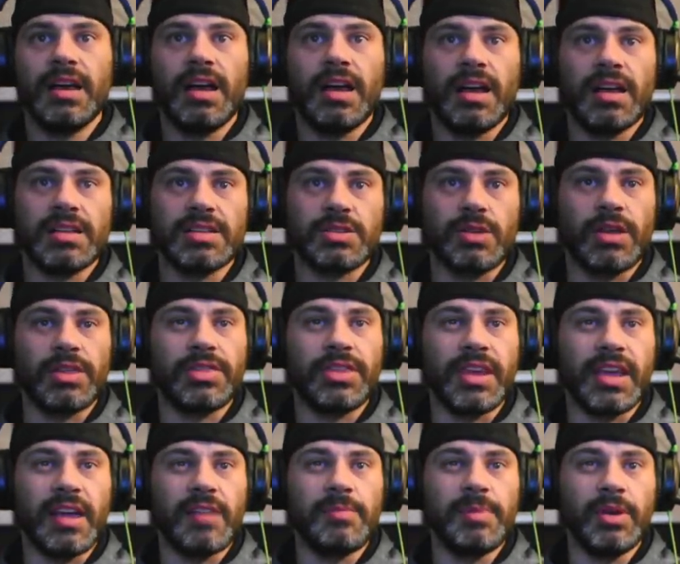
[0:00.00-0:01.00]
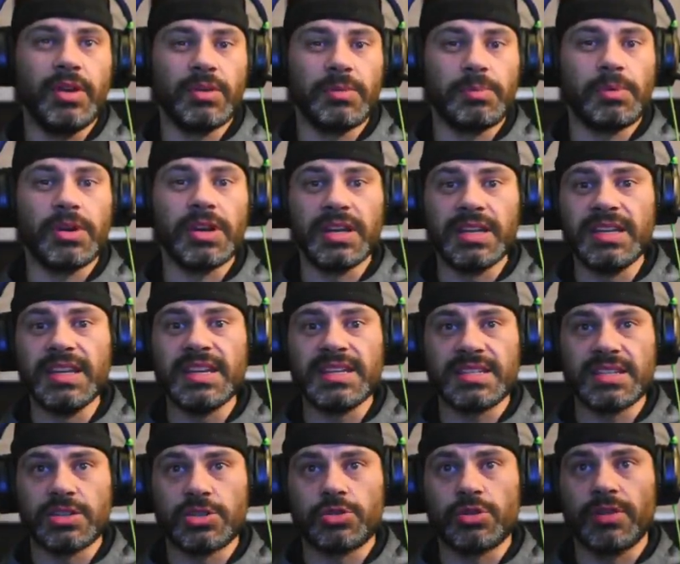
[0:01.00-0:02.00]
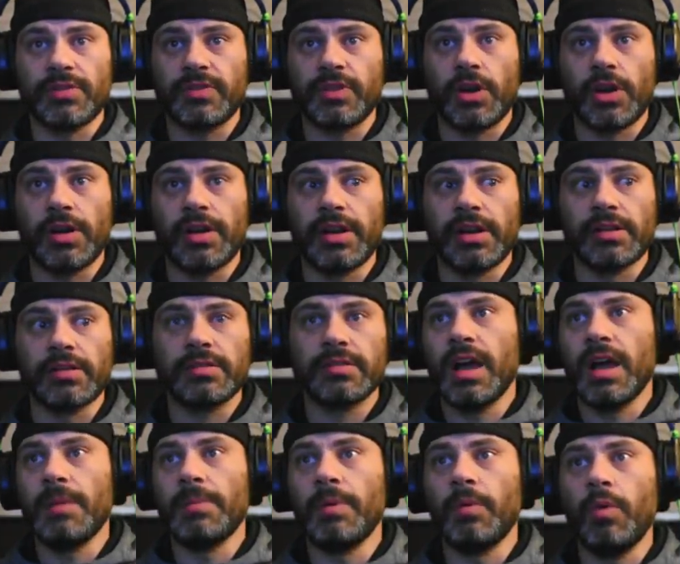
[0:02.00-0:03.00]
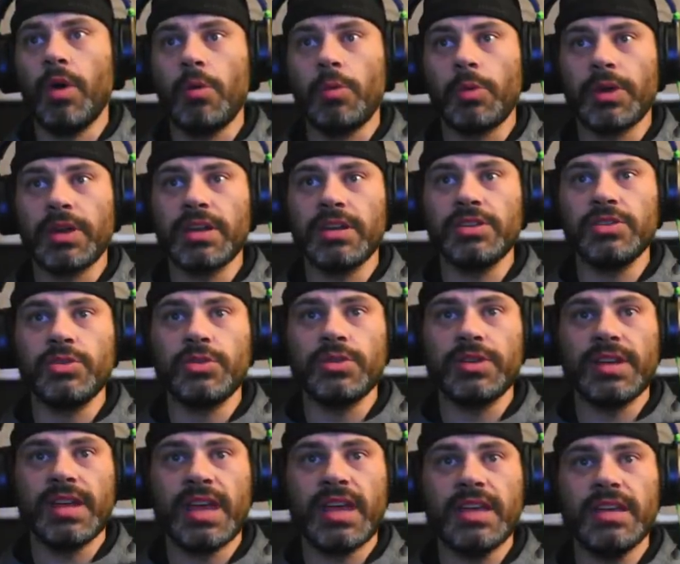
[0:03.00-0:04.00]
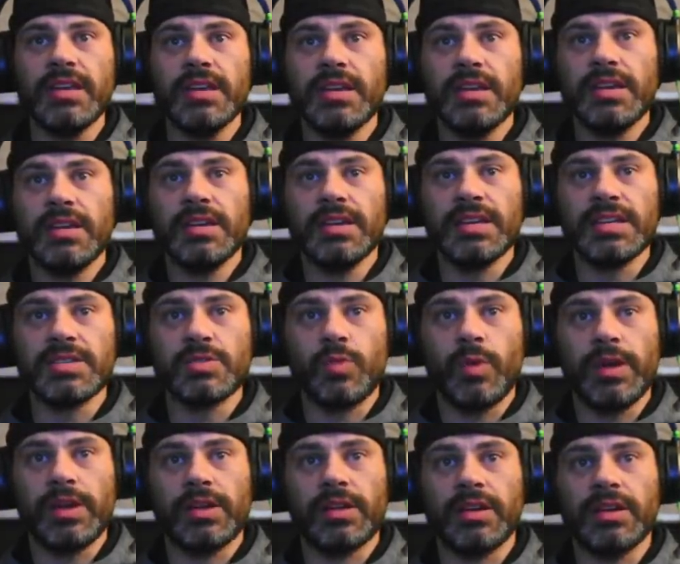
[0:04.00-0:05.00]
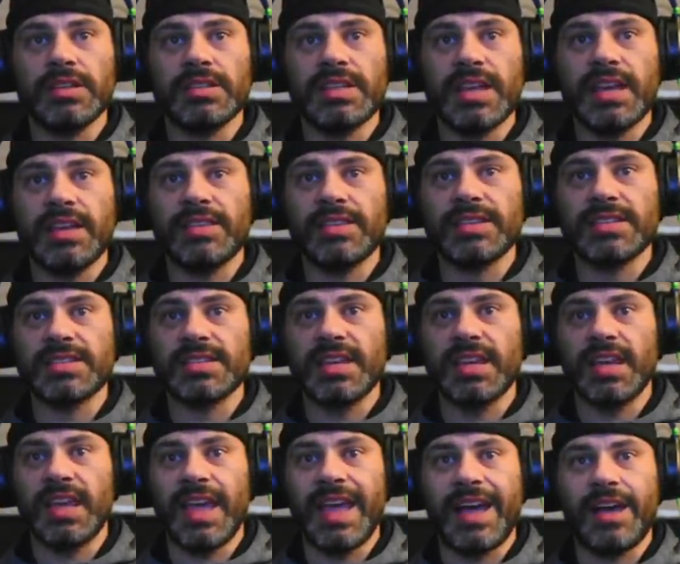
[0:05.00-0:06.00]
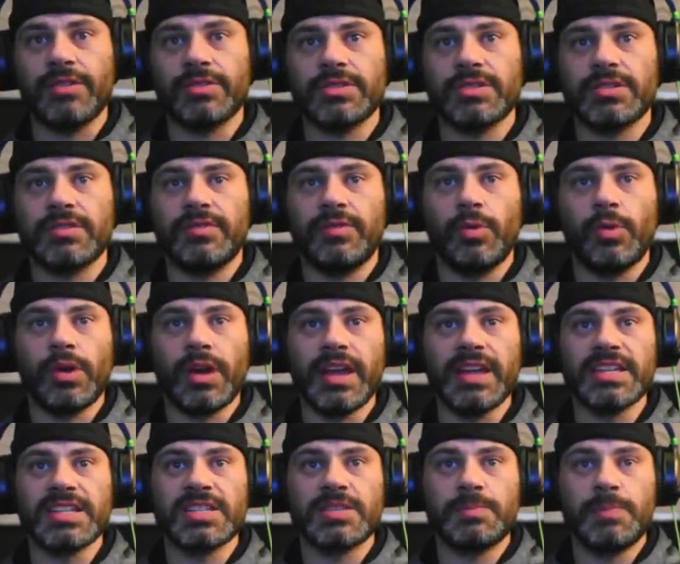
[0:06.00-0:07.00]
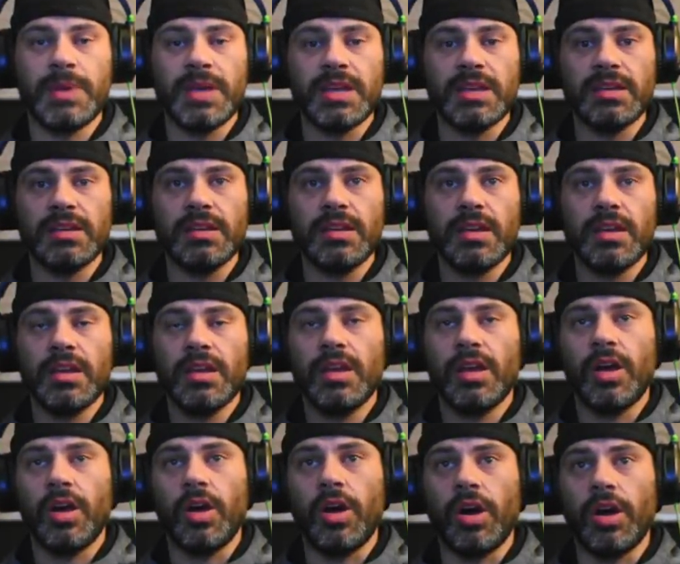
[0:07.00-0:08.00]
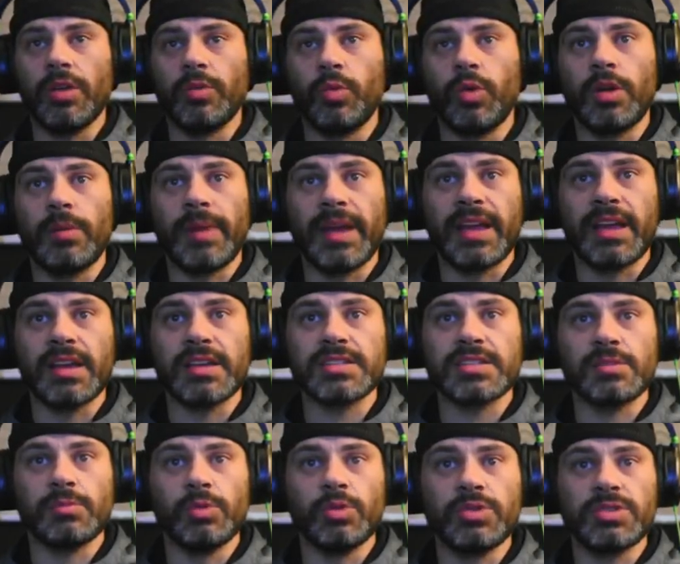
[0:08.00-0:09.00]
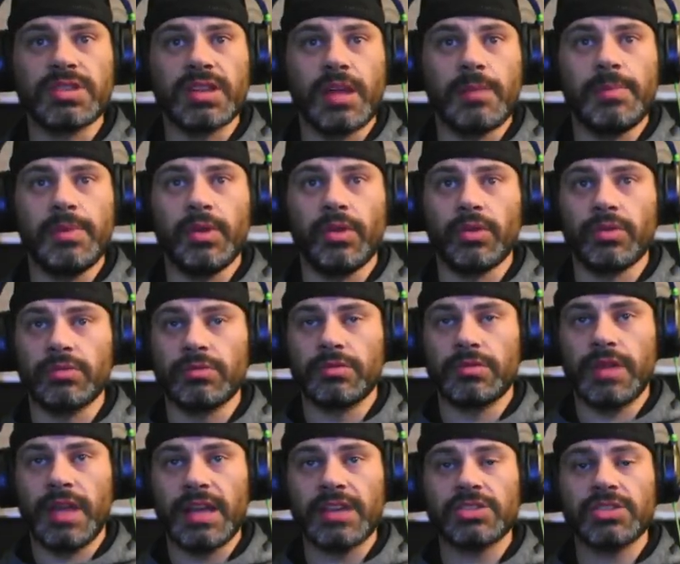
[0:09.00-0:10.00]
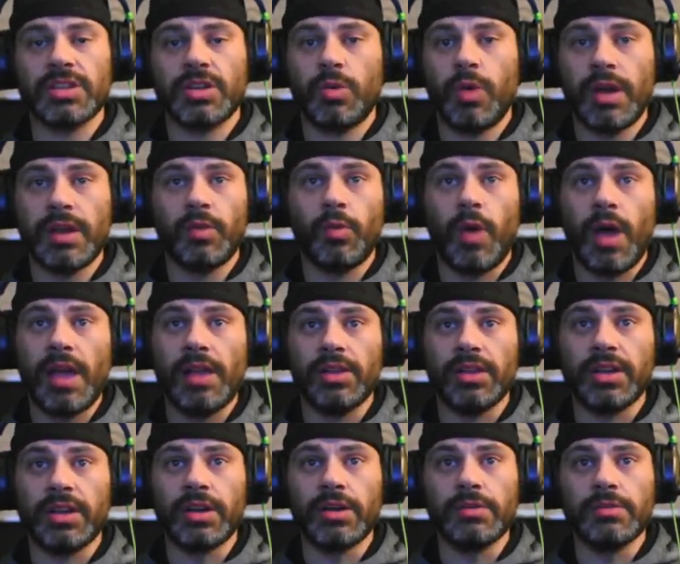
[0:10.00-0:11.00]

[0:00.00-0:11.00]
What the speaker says: so I think I built a pretty decent drift car here. But what we're going to do today is we are going to take this thing out for a spin on one of my custom routes that I built actually quite a while ago,